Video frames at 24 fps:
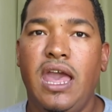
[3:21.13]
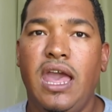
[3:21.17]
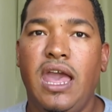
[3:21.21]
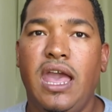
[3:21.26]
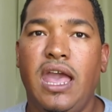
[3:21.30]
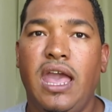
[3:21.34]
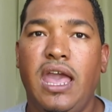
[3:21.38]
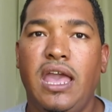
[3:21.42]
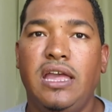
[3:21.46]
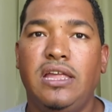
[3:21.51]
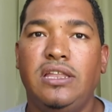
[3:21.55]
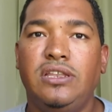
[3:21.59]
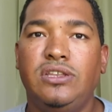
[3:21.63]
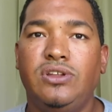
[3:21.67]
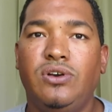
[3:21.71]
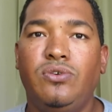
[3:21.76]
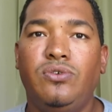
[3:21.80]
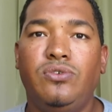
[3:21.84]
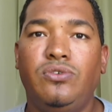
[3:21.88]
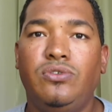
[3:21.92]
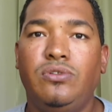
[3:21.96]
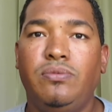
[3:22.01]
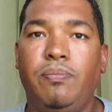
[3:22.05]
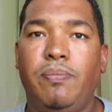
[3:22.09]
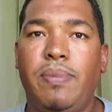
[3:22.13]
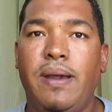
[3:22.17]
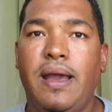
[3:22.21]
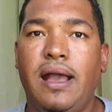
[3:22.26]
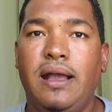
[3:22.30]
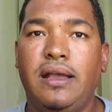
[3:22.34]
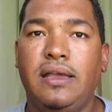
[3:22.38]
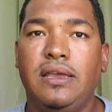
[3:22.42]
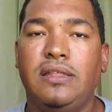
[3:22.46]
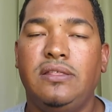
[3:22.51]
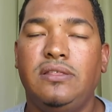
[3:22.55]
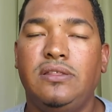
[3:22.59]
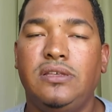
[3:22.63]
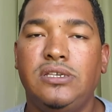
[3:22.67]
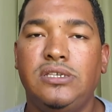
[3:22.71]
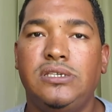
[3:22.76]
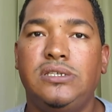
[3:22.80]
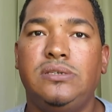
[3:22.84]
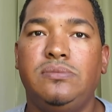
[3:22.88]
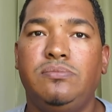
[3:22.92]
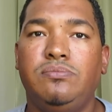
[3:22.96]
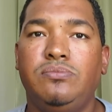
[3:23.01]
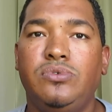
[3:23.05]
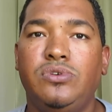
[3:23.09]
And all packed in
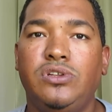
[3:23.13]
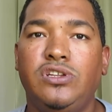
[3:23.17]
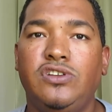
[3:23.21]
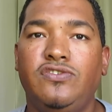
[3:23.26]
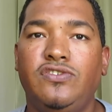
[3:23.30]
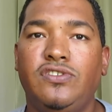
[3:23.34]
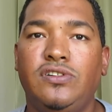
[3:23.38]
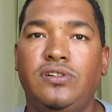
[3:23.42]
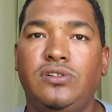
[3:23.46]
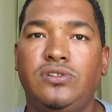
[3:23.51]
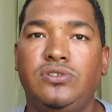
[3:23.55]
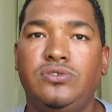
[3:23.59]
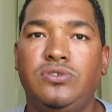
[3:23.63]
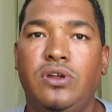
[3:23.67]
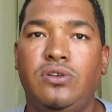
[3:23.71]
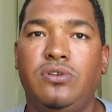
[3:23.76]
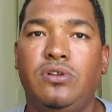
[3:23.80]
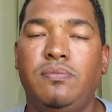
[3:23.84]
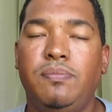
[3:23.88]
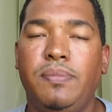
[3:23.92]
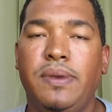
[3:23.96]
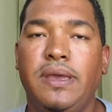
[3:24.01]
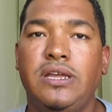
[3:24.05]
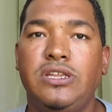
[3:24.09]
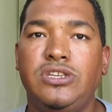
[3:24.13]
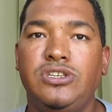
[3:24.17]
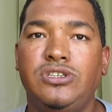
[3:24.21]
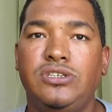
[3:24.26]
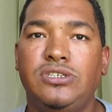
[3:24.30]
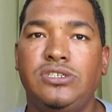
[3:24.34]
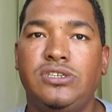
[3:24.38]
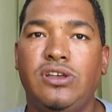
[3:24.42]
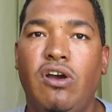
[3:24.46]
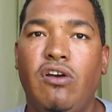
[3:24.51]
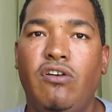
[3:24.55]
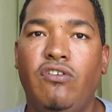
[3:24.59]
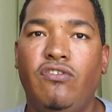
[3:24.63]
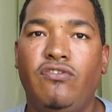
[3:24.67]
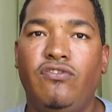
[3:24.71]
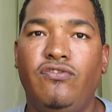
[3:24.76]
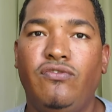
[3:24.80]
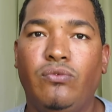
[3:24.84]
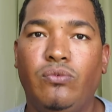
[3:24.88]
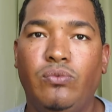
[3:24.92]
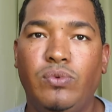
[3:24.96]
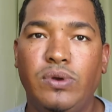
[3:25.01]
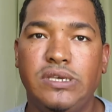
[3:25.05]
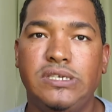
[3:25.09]
this beautiful 200 pages of
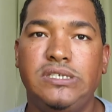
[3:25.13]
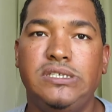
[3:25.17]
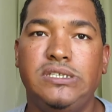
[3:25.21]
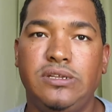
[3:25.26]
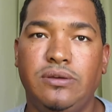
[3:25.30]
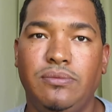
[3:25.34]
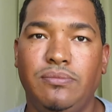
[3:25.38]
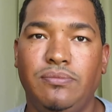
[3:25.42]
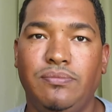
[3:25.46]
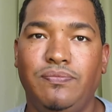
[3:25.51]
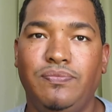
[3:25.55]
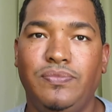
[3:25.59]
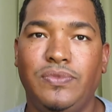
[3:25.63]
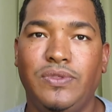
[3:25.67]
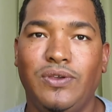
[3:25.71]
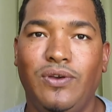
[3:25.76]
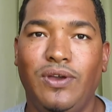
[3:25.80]
wisdom.